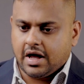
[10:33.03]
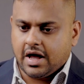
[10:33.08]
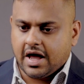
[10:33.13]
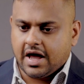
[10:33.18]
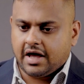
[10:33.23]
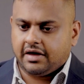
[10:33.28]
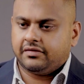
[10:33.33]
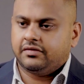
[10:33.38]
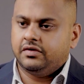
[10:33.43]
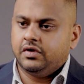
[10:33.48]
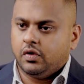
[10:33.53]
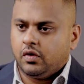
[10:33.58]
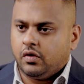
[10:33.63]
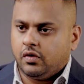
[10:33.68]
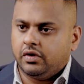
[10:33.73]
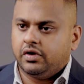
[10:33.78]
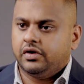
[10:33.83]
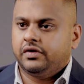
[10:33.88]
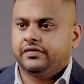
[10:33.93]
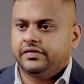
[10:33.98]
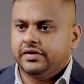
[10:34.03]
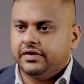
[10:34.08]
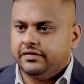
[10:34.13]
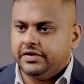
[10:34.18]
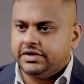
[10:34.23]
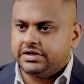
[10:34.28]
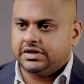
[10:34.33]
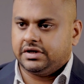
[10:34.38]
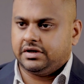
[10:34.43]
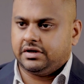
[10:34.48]
as the owner of the
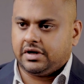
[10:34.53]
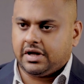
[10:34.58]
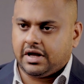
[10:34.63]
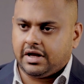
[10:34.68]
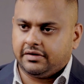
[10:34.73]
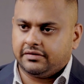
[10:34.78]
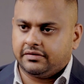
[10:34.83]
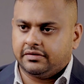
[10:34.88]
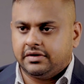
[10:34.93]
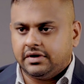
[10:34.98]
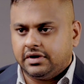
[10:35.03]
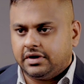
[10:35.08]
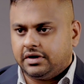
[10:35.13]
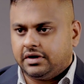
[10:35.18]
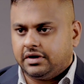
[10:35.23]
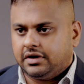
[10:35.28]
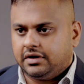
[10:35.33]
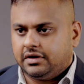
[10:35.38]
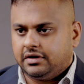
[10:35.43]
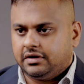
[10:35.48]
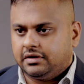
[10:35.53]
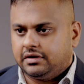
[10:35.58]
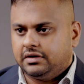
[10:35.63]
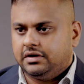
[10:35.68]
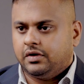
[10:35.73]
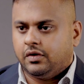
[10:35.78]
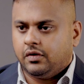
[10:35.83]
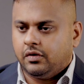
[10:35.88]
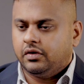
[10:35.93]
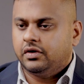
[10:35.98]
vision, as
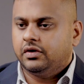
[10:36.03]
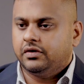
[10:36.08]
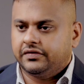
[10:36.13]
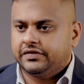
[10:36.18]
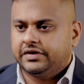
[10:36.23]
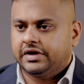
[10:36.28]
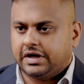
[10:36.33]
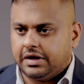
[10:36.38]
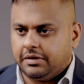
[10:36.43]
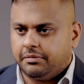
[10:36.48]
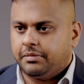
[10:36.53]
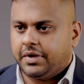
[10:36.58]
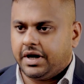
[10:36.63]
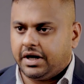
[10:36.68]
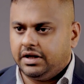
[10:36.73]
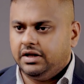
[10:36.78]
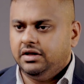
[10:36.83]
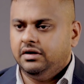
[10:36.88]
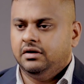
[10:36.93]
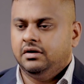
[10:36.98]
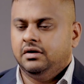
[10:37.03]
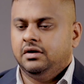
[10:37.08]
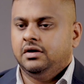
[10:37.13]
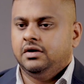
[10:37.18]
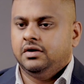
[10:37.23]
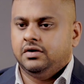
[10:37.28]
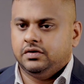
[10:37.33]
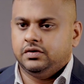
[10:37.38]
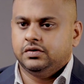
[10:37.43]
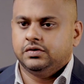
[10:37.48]
the owner of the company,
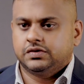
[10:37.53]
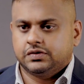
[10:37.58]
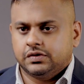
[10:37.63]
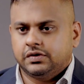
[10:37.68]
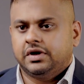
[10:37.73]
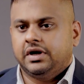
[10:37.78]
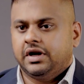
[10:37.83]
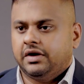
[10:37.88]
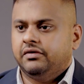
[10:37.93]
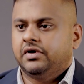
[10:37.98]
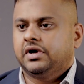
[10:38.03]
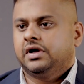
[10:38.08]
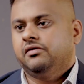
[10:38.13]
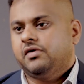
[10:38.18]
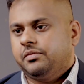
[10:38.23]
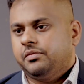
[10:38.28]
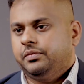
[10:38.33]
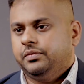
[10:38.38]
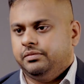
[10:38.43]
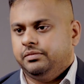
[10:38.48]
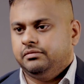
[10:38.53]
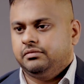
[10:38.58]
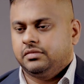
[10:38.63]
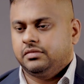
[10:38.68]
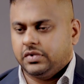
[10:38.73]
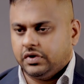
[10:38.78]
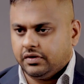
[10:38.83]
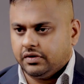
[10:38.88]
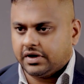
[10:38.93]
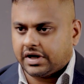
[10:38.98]
you should never give up
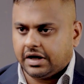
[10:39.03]
your